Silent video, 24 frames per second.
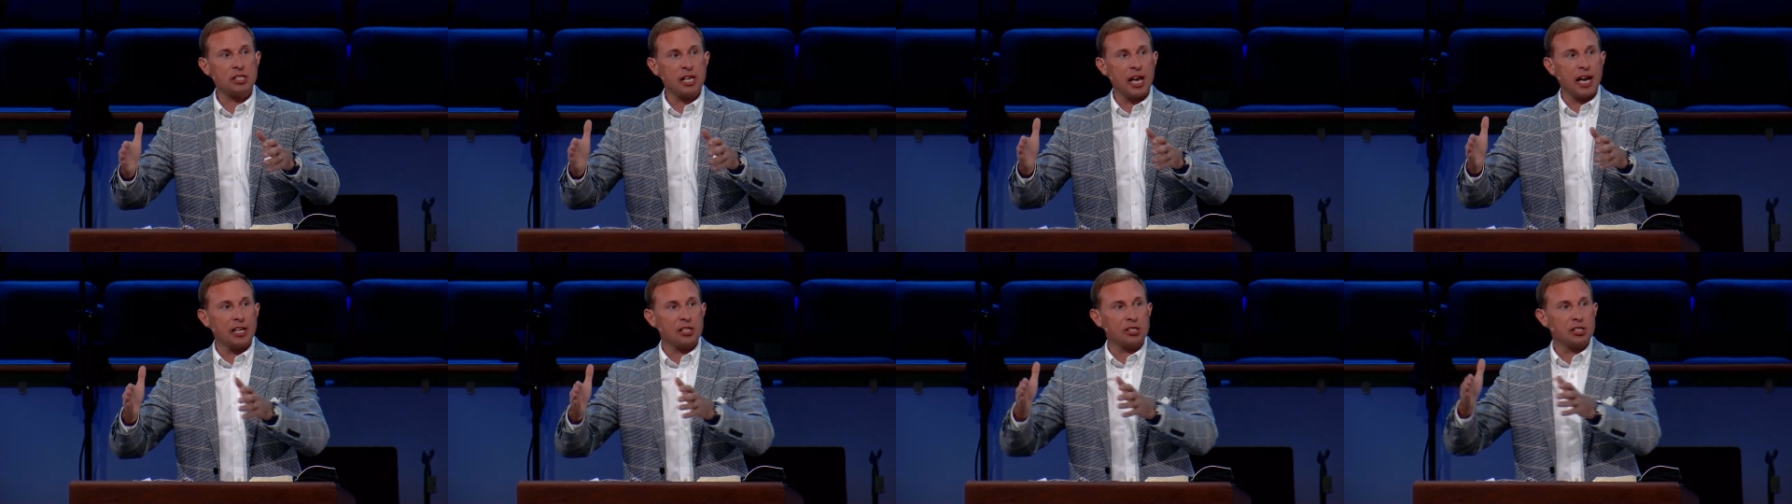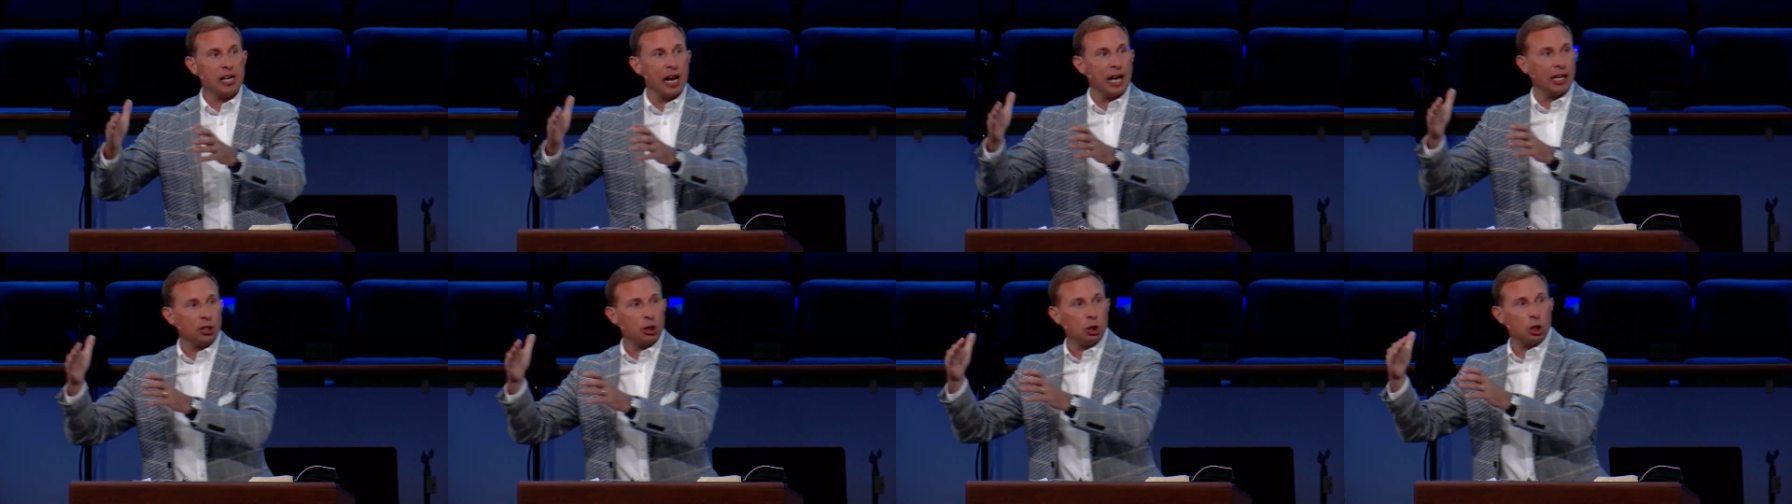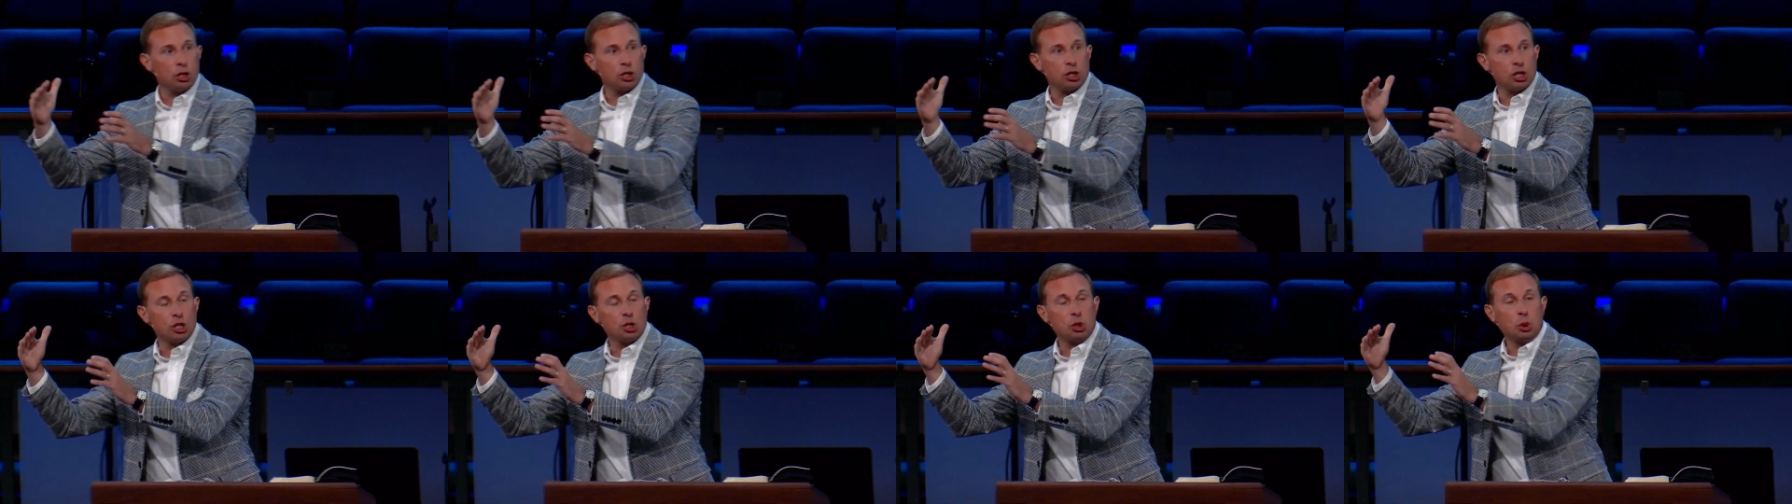us not
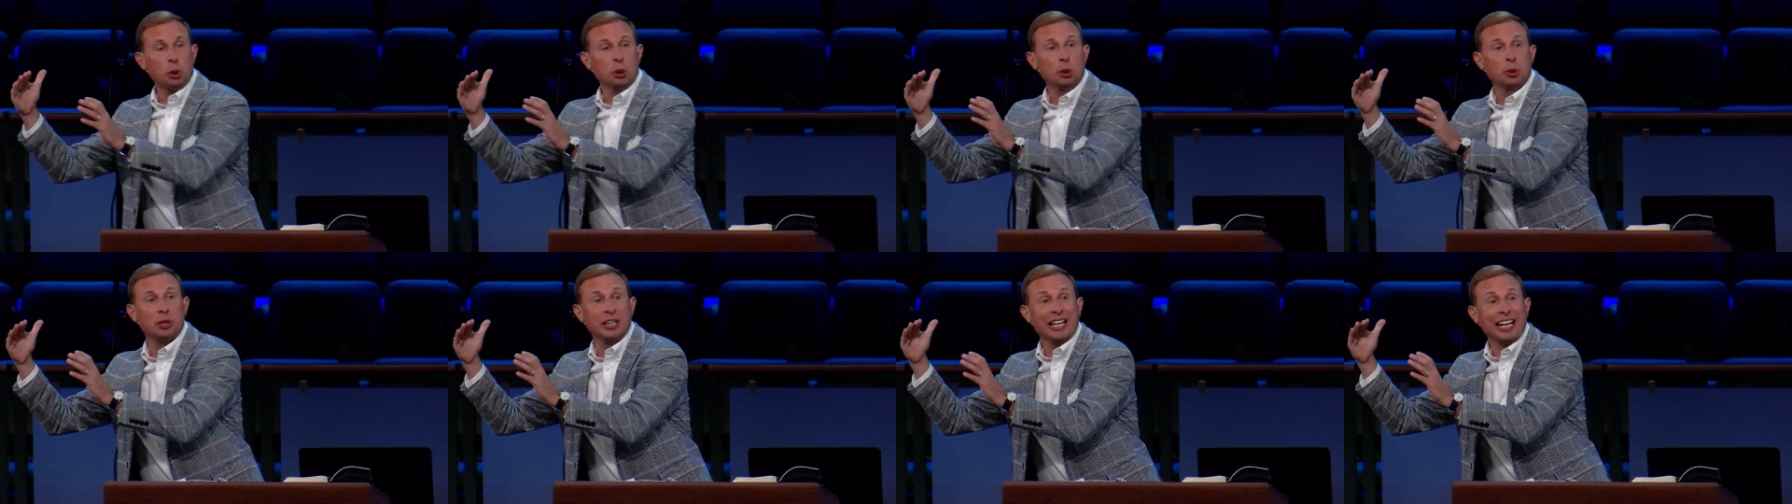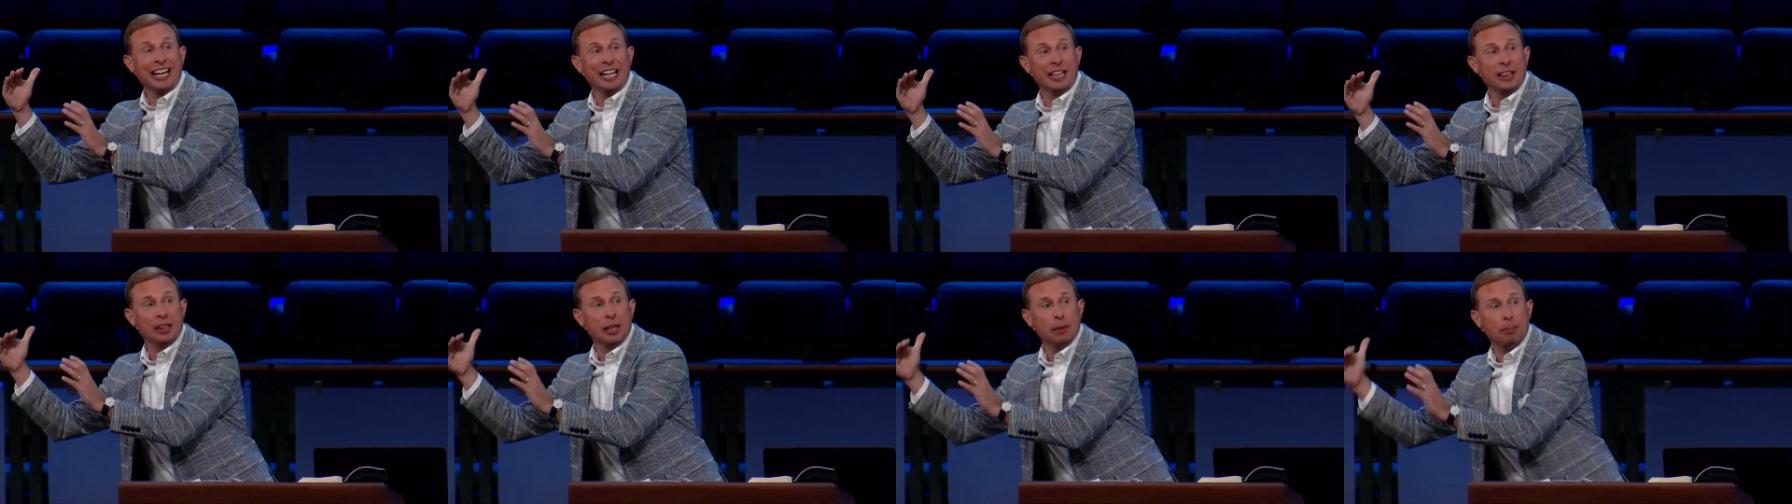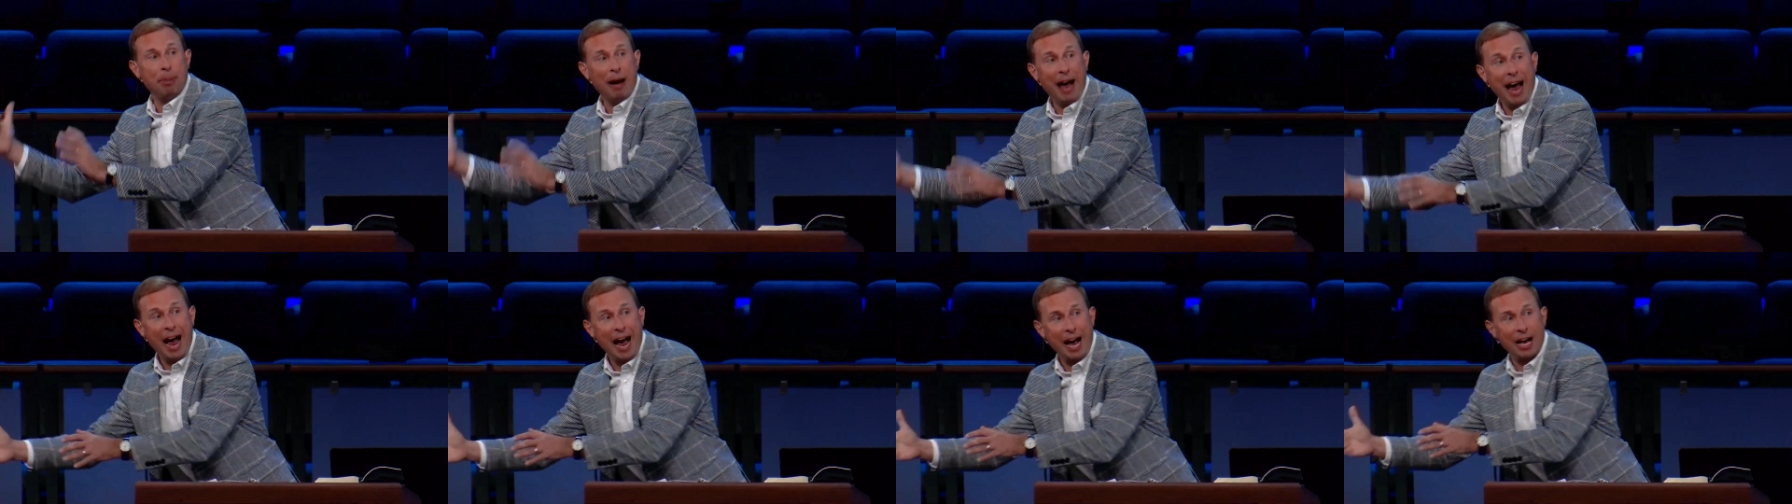just a truth in the
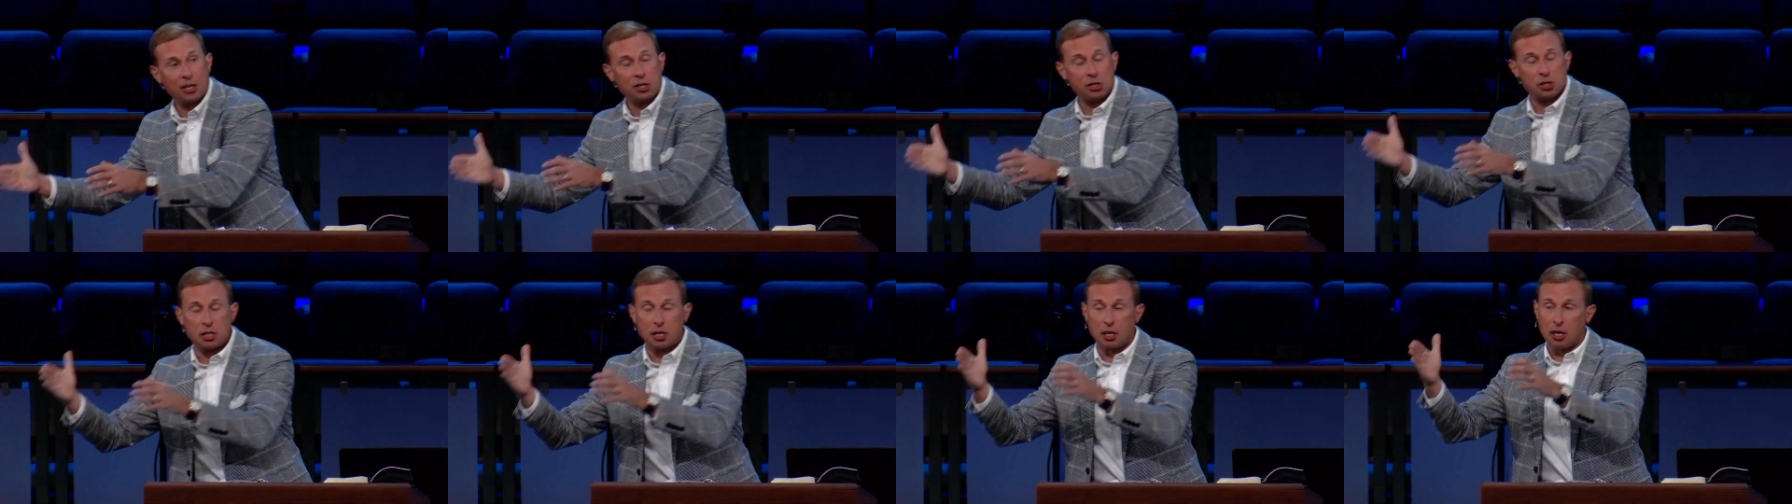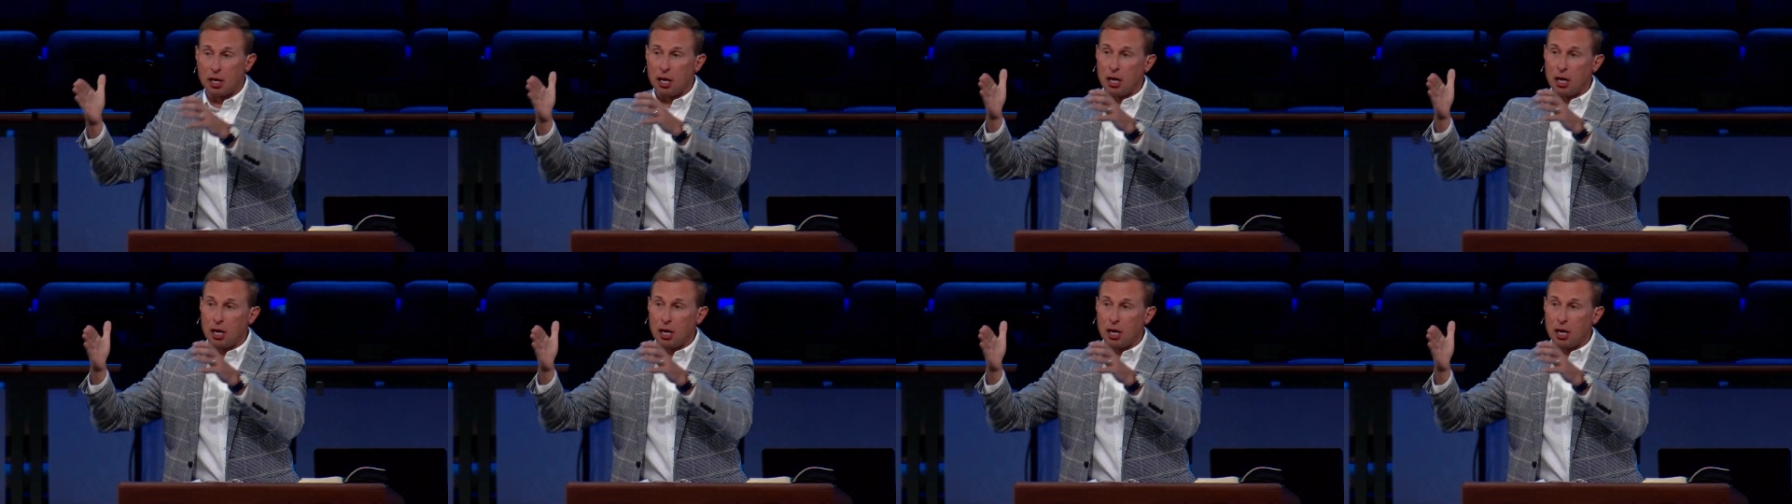past,